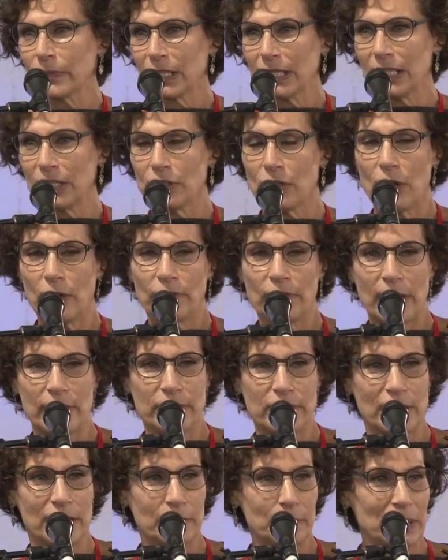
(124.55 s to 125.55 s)
We didn't know if I
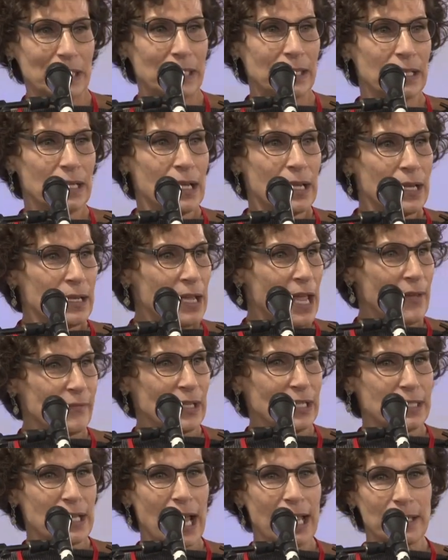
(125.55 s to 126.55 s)
was going to be
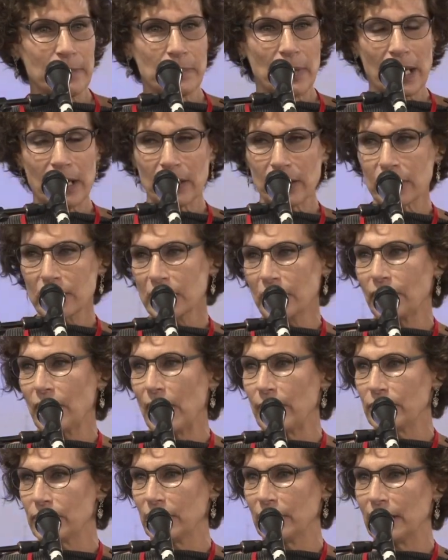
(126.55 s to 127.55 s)
having nightmares, if
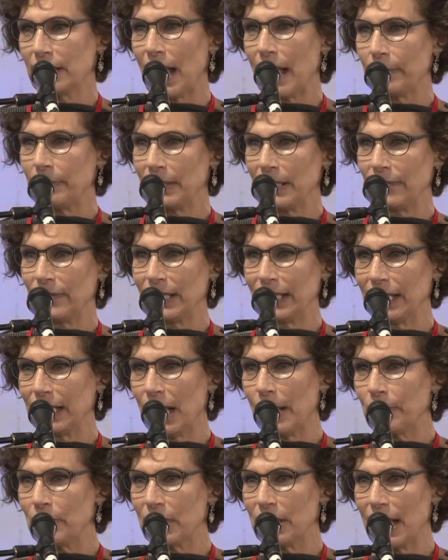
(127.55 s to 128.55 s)
I was going to not be able to get
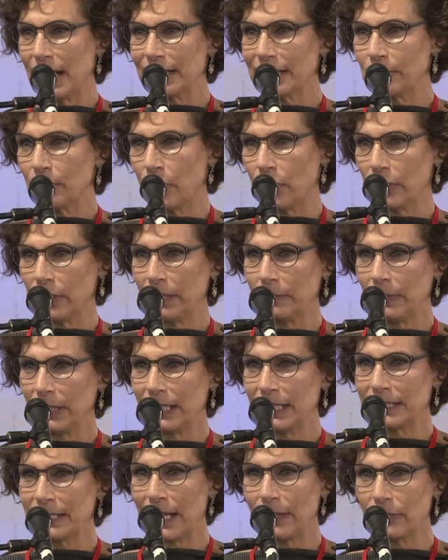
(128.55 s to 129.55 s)
up the next morning
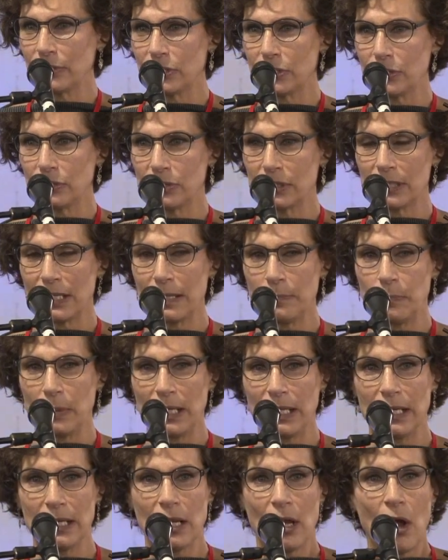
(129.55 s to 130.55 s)
because I was too
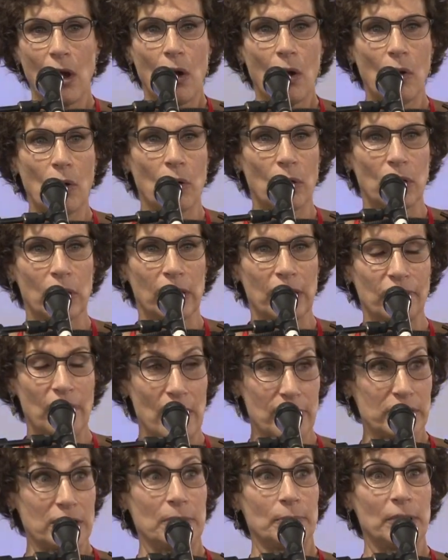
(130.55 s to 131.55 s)
sleepy, or if
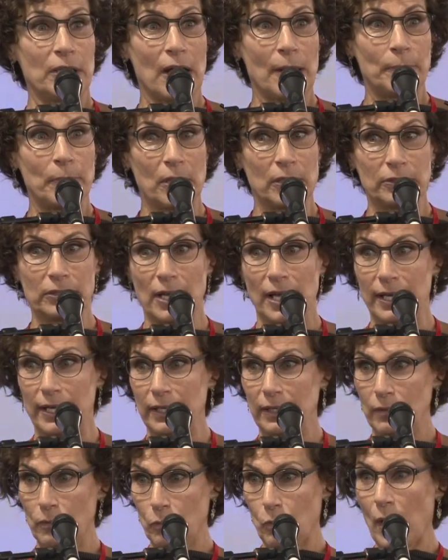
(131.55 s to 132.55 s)
I was going to be up all
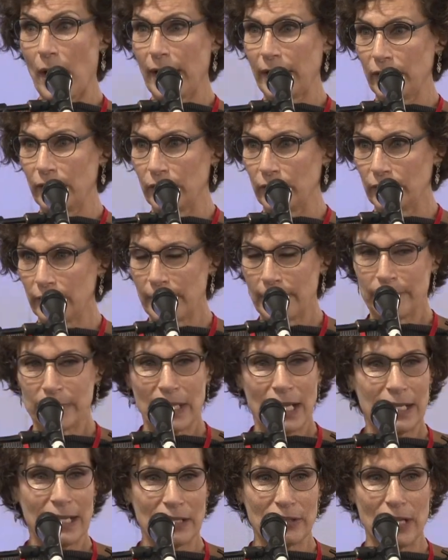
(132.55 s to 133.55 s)
night wired.
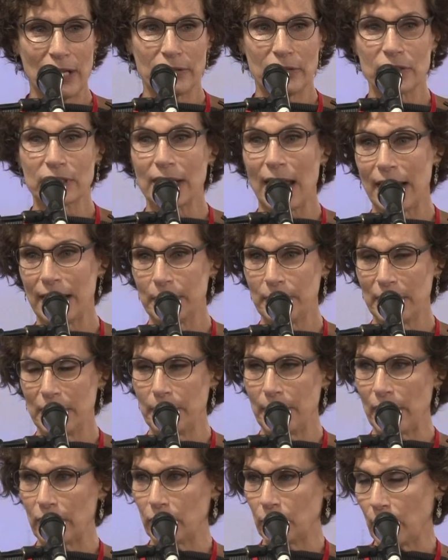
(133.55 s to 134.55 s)
And I thought there's got to be
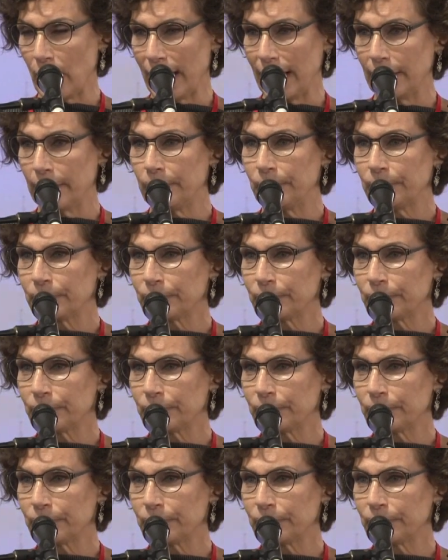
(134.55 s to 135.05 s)
a better way.